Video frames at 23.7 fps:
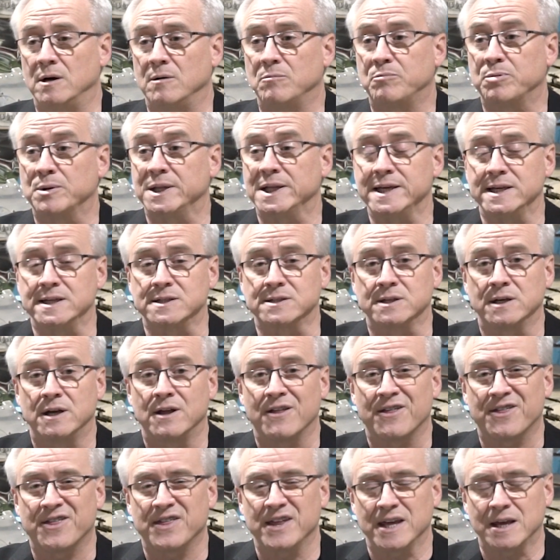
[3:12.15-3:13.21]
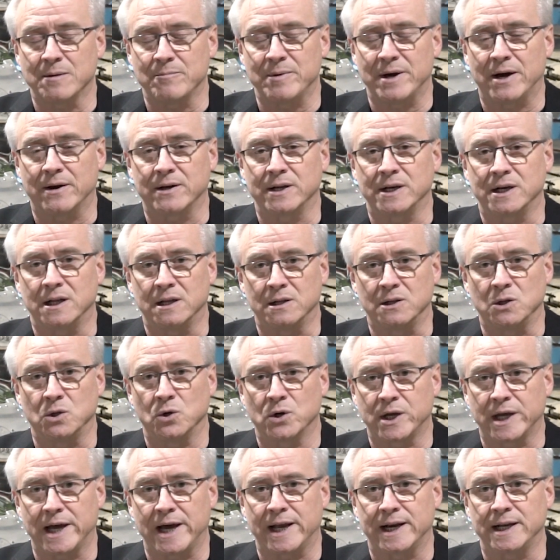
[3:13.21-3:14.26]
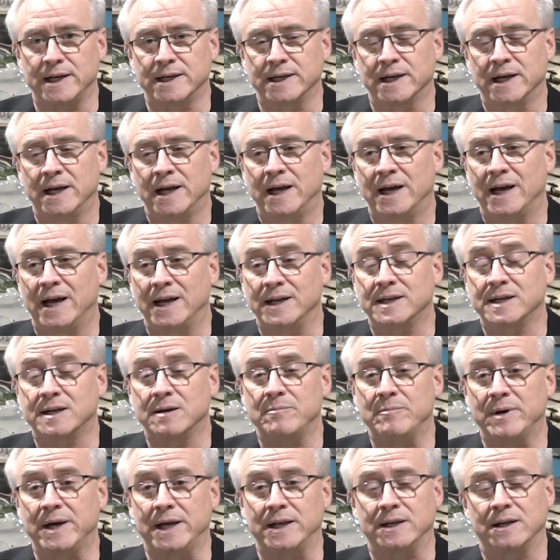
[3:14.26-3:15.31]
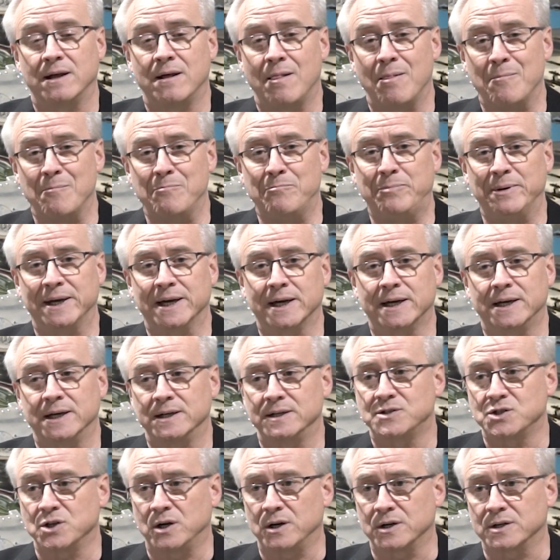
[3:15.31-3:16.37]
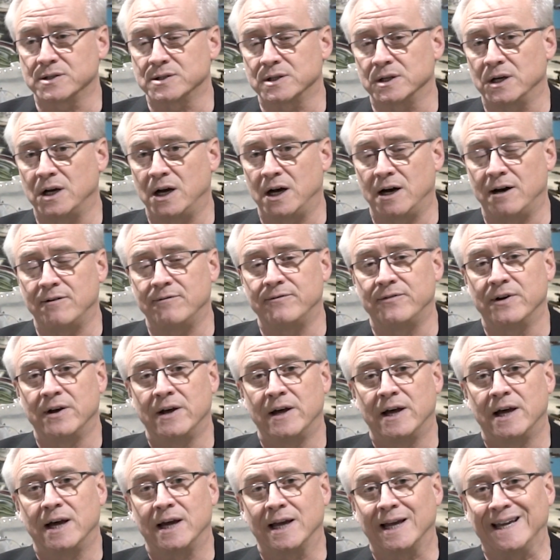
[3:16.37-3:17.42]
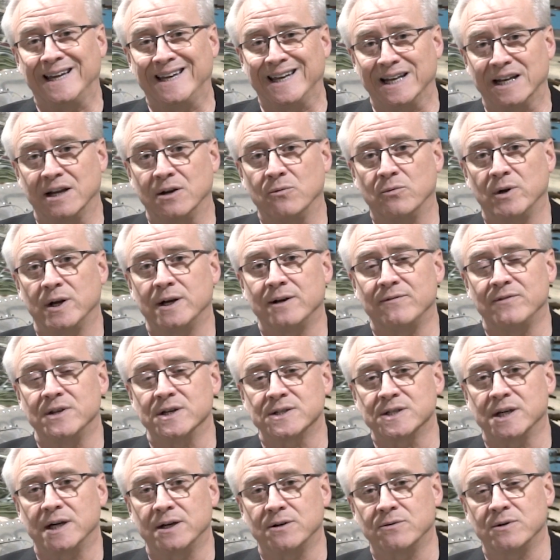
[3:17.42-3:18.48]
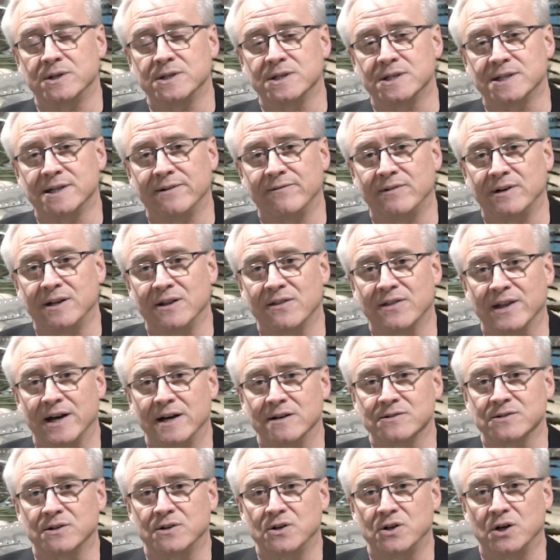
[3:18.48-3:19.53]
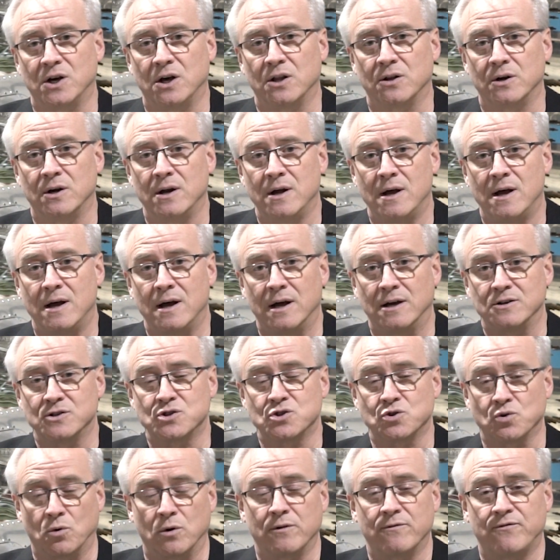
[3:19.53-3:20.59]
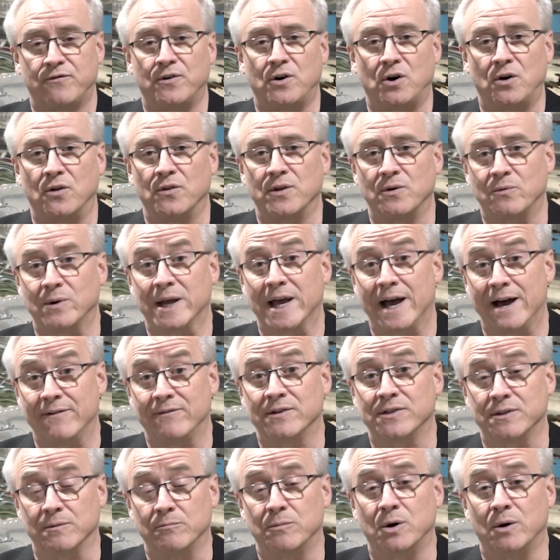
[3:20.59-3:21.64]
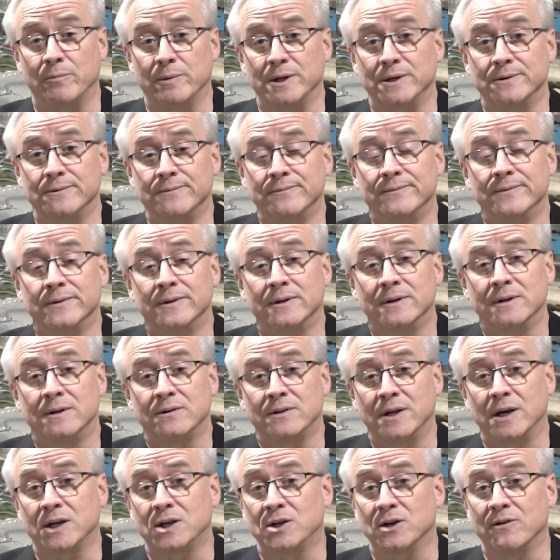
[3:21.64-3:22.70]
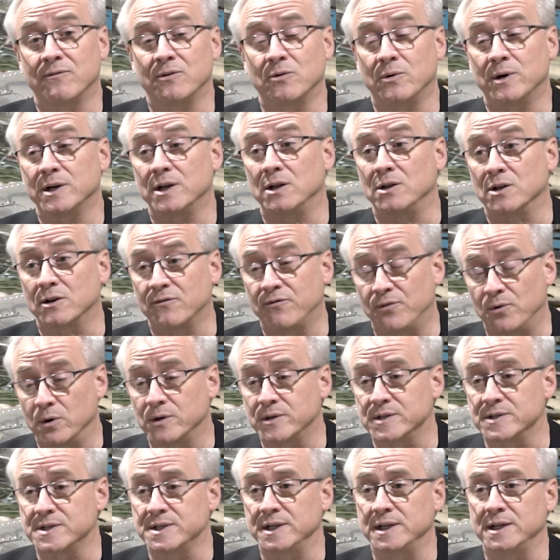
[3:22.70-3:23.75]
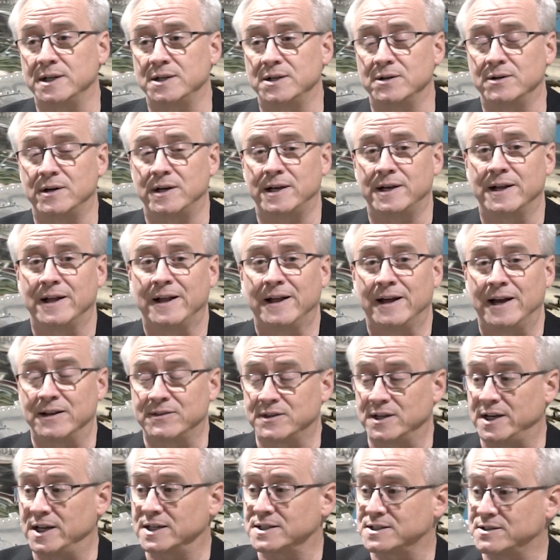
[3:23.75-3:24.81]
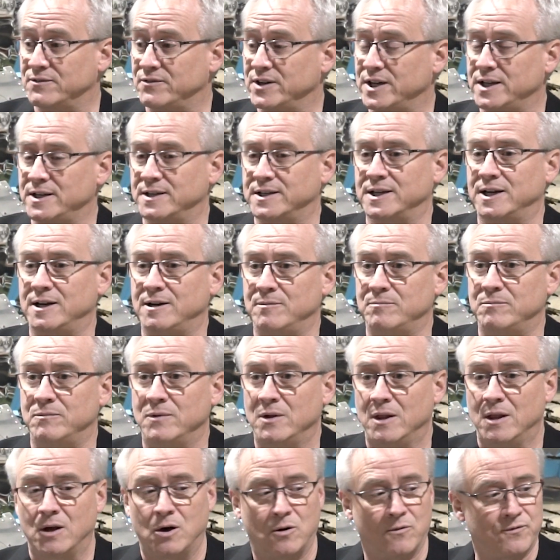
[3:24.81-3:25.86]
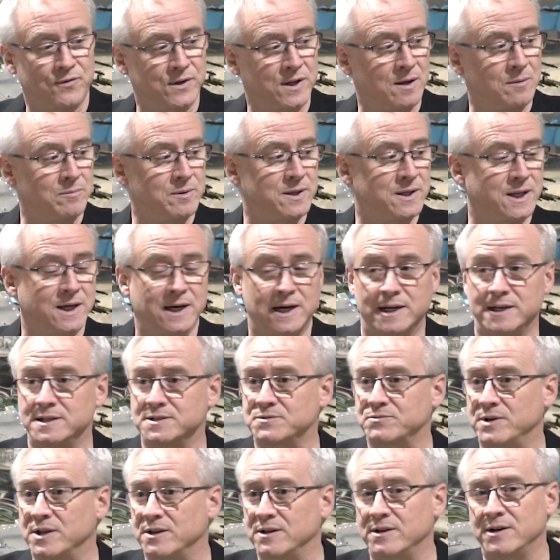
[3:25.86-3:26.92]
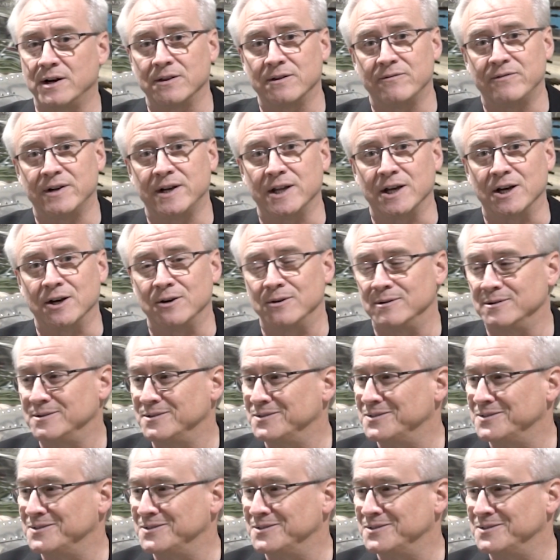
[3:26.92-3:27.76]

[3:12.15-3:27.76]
Please think about it, look at it, and commit big chunks of getting rid of this $170,000 shortfall that we have at the moment. Thank you, everyone. I'll look forward to seeing you. And at the next event, hopefully I'll be in the audience rather than on the video.